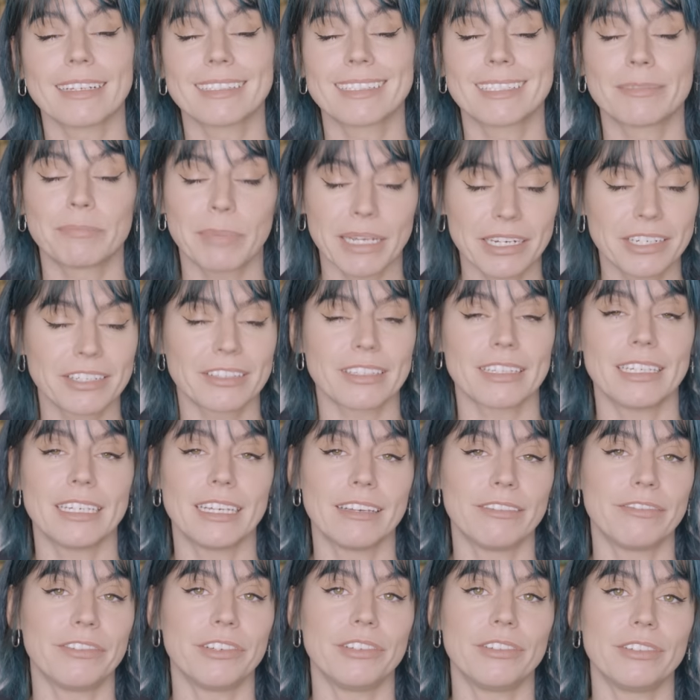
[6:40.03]

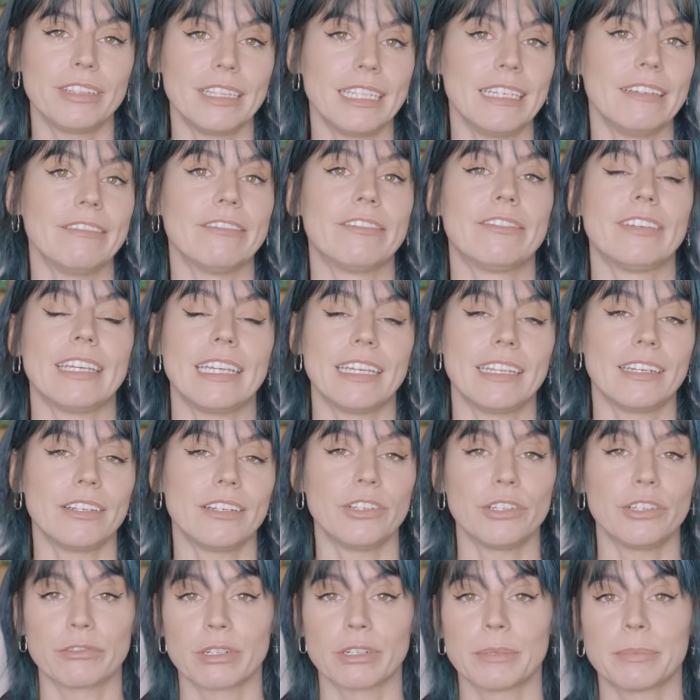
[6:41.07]
especially if you live
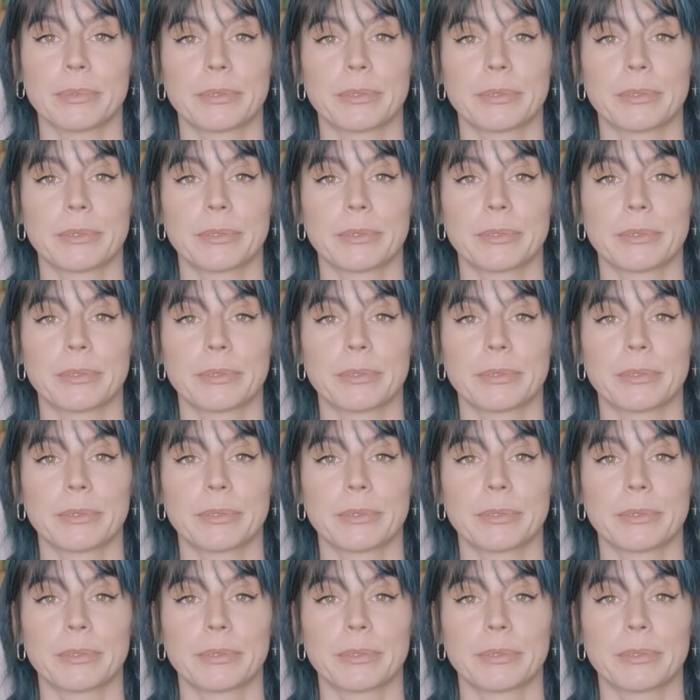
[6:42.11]
in Europe.